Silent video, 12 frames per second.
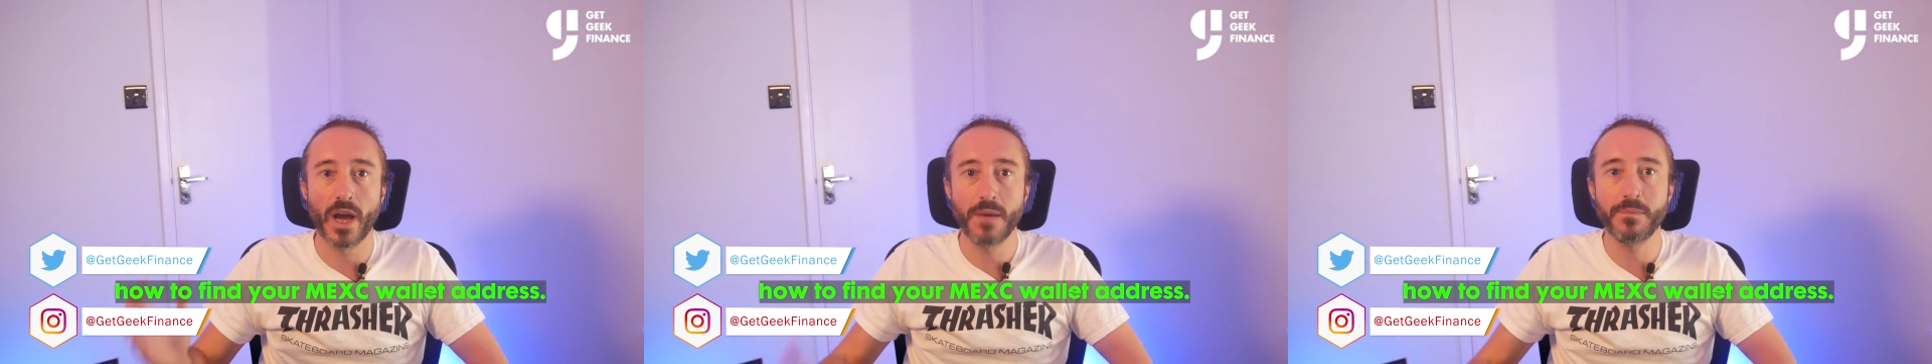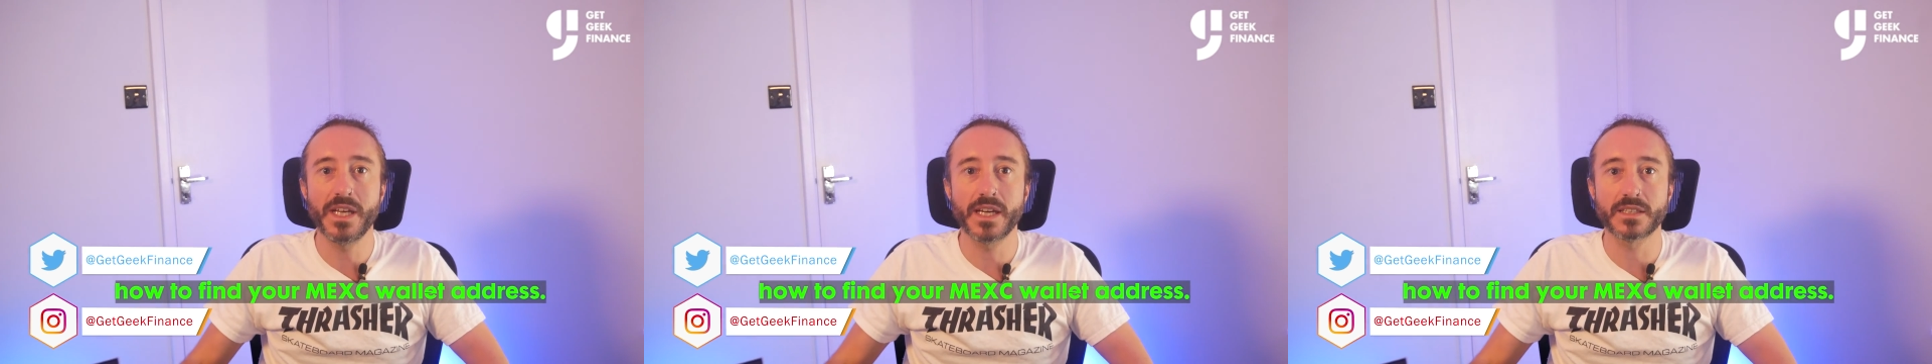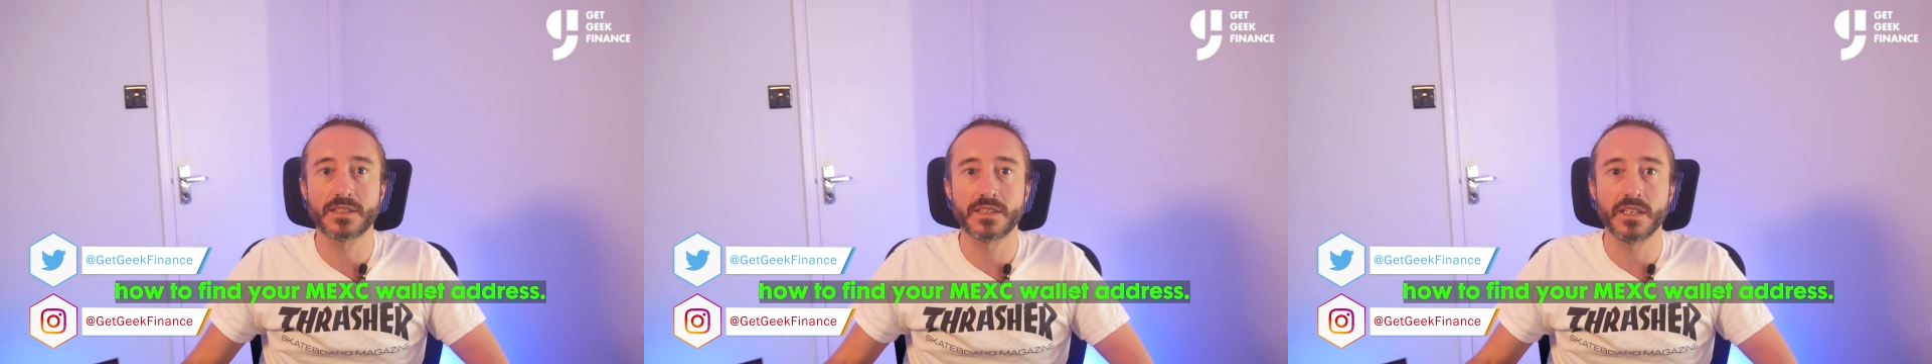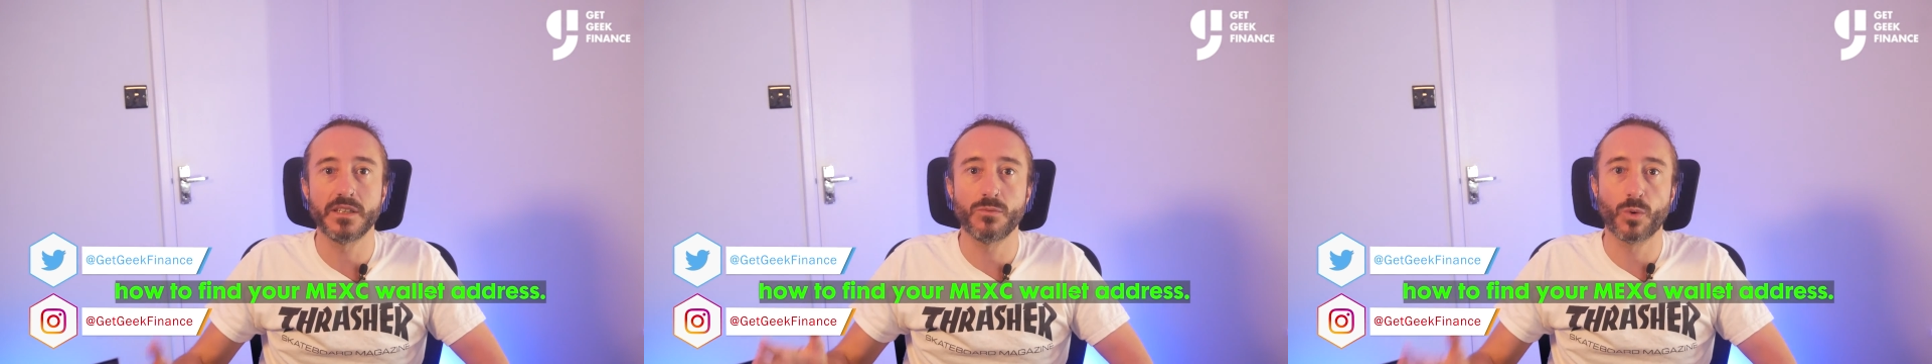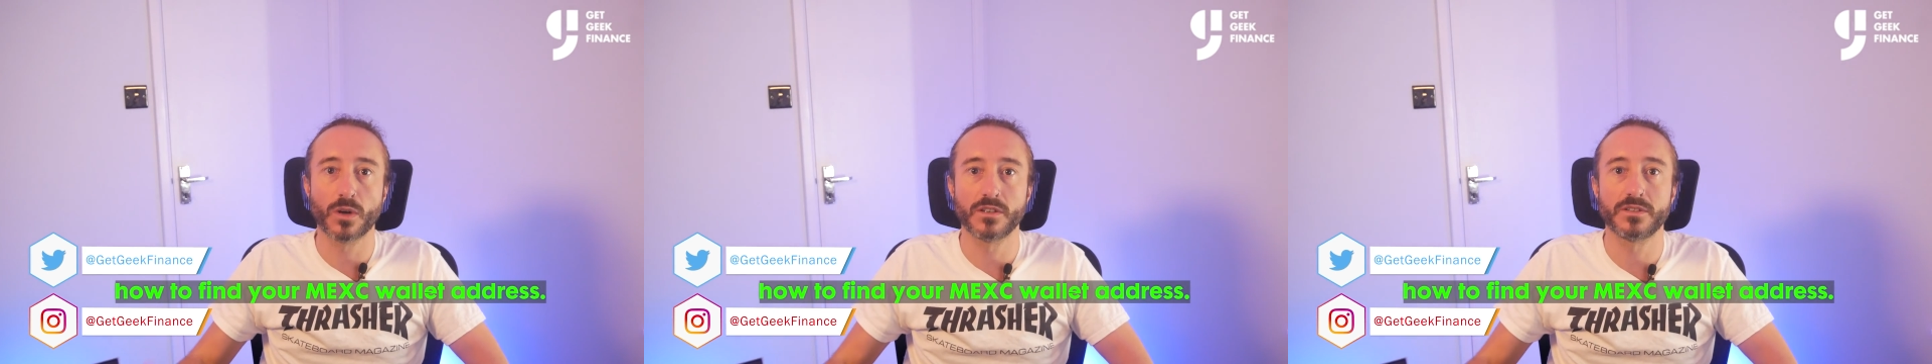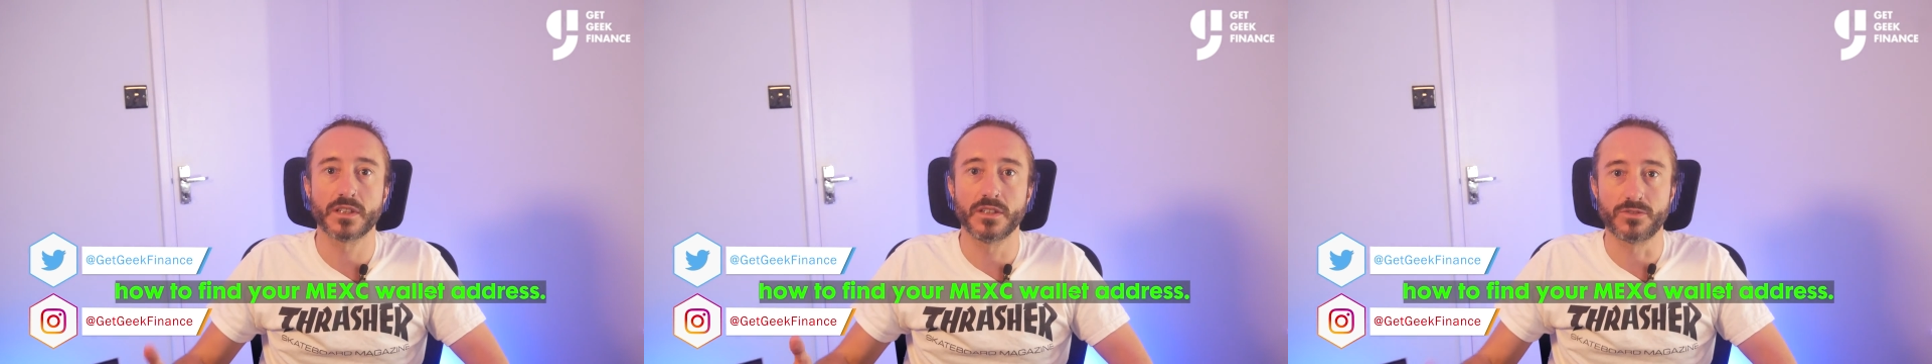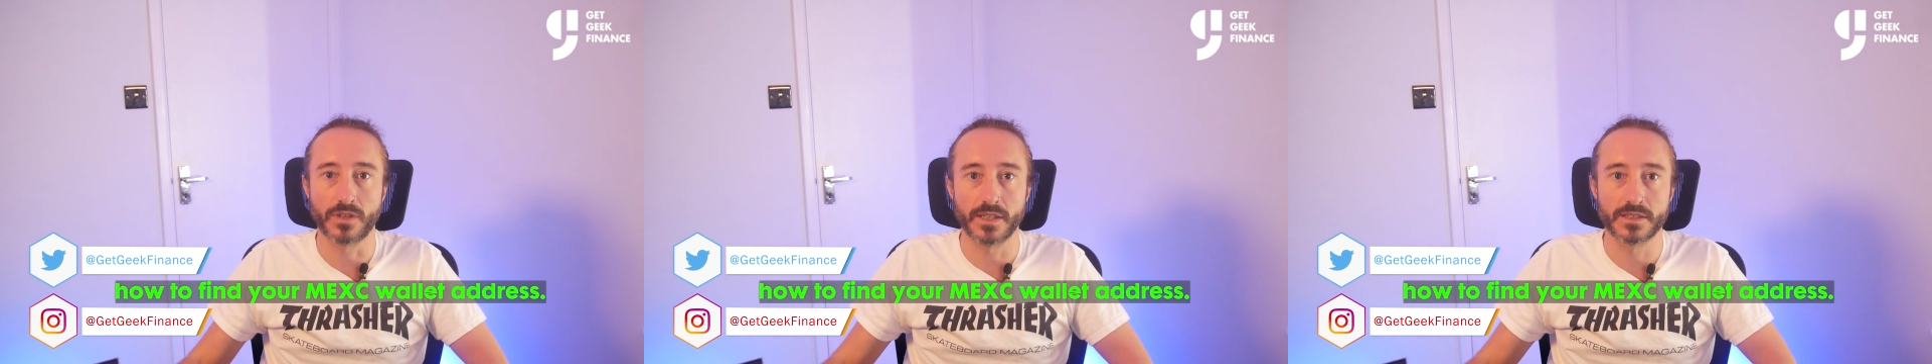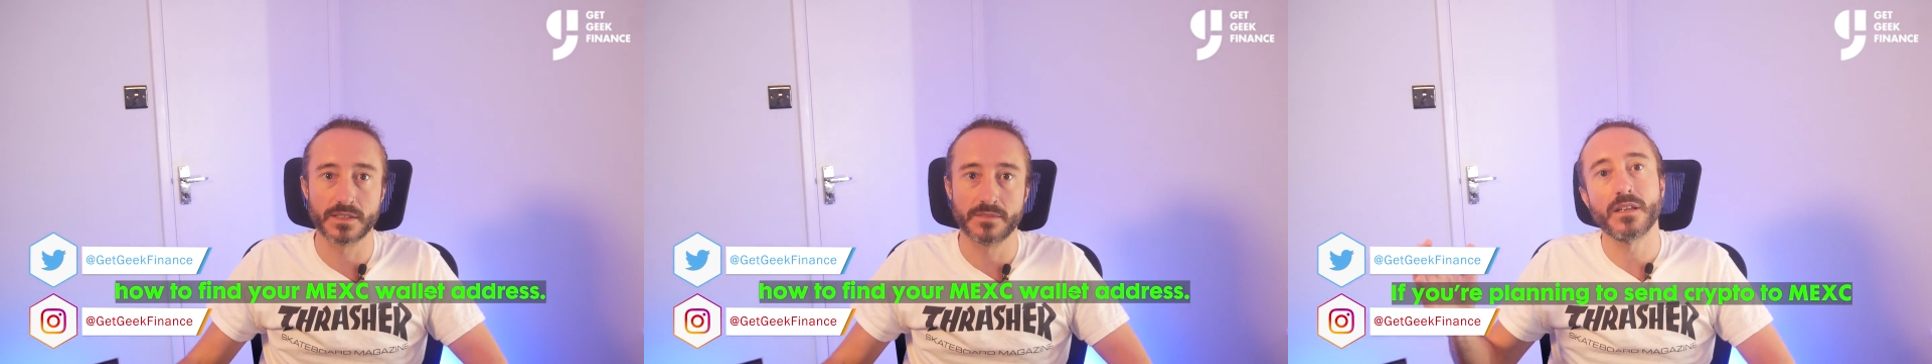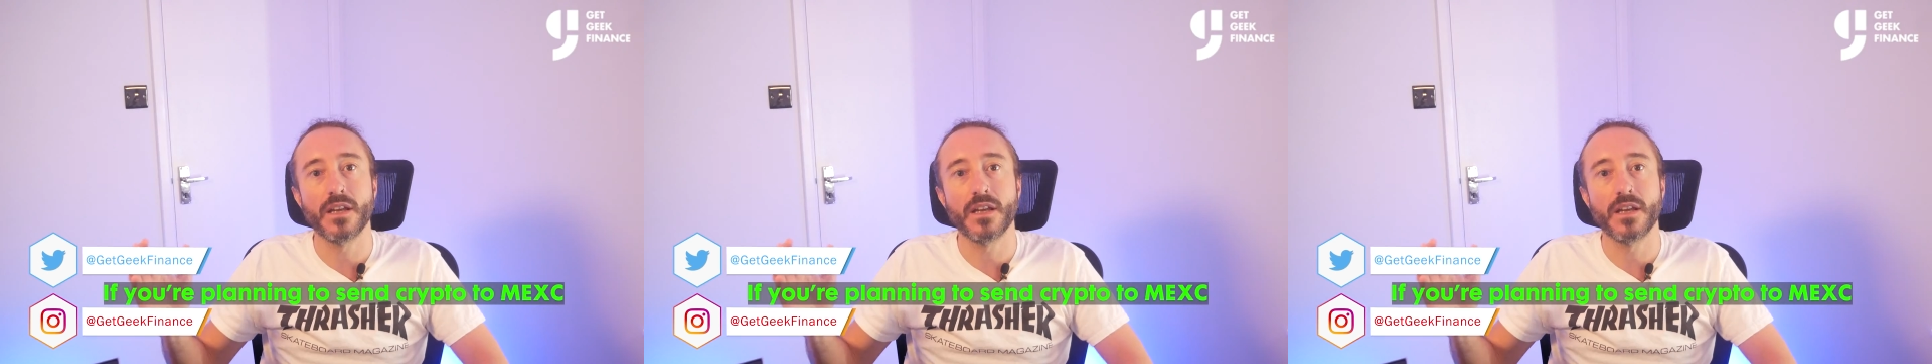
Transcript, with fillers: M E X C wallet address.